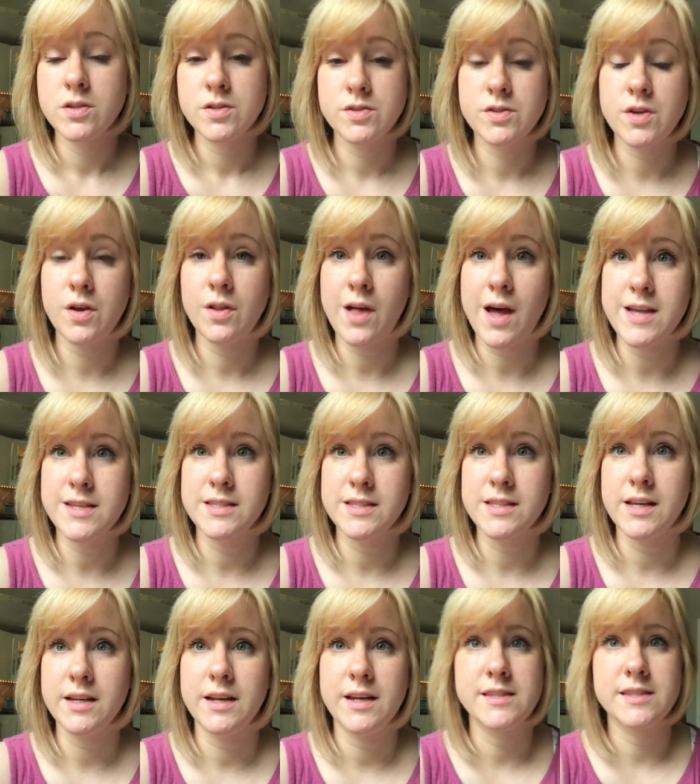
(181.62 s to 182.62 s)
So last
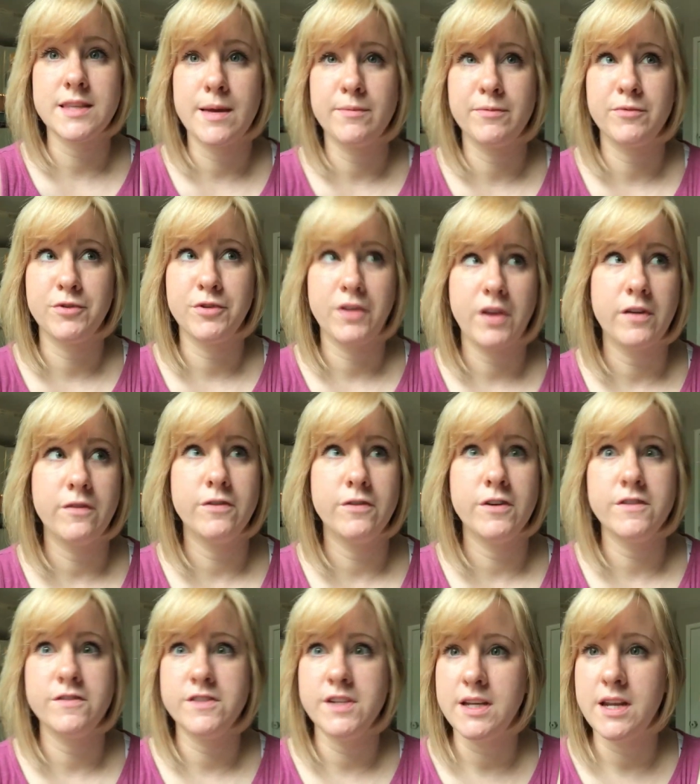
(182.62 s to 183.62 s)
night I slept for like
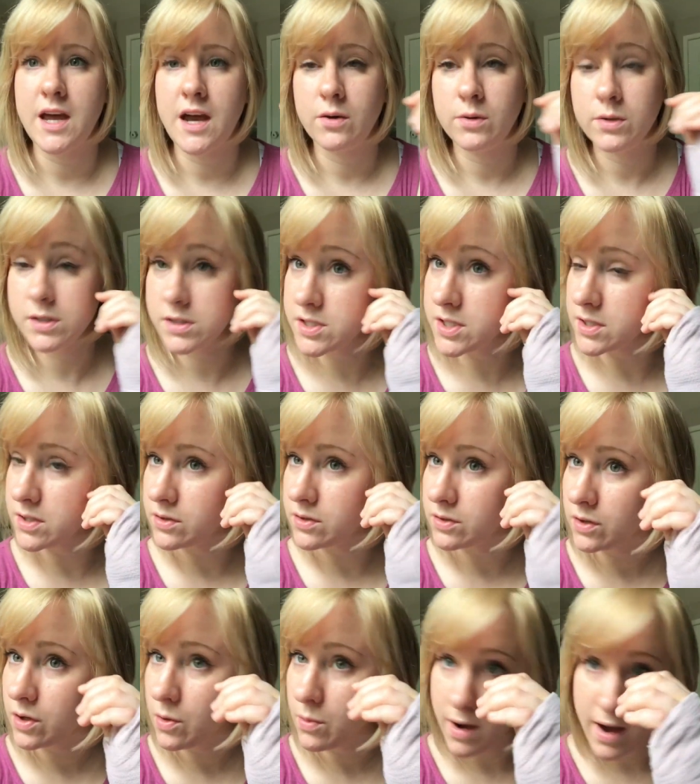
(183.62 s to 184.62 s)
15 hours. I don't know